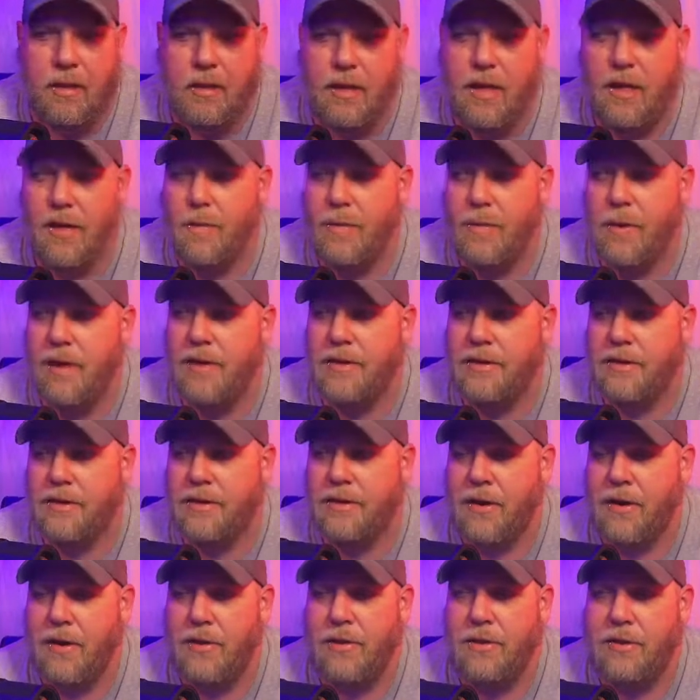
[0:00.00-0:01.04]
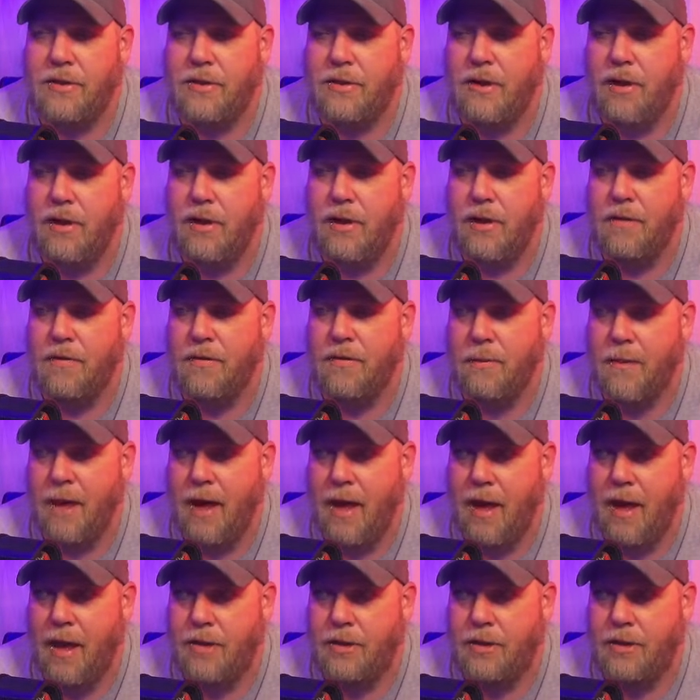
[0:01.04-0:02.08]
Daniel Bryan and Cesaro started off the
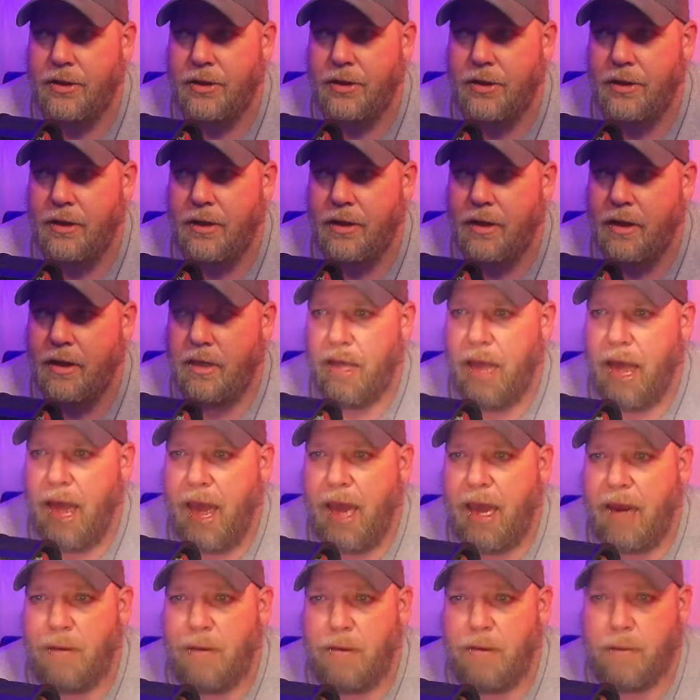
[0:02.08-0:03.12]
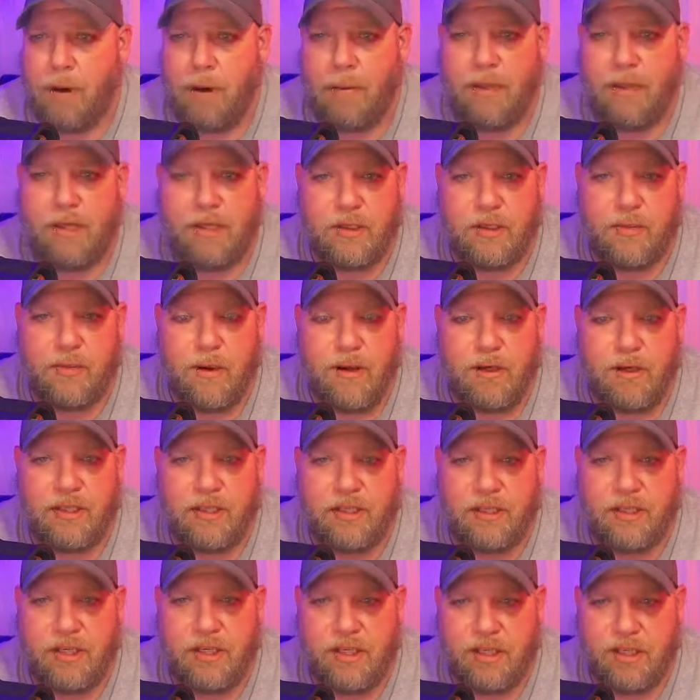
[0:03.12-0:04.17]
match, and it was probably the smartest
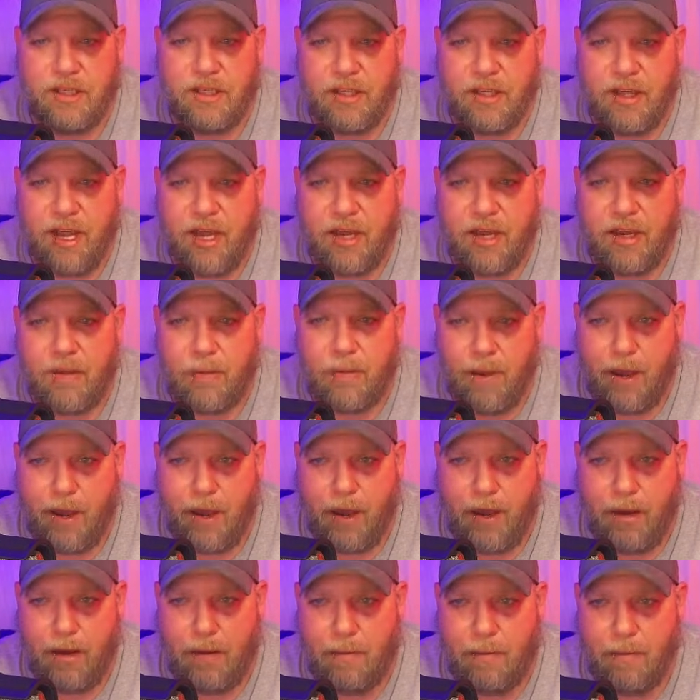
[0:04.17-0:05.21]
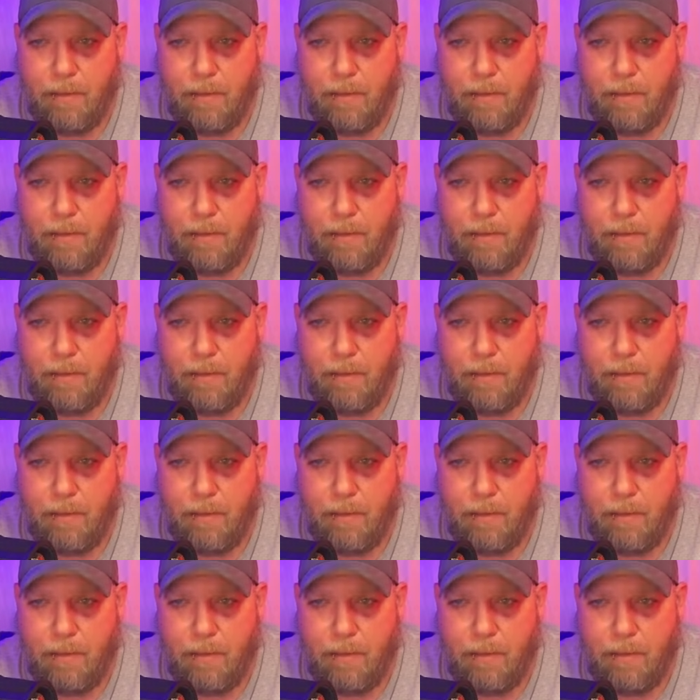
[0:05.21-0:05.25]
decision they could have made.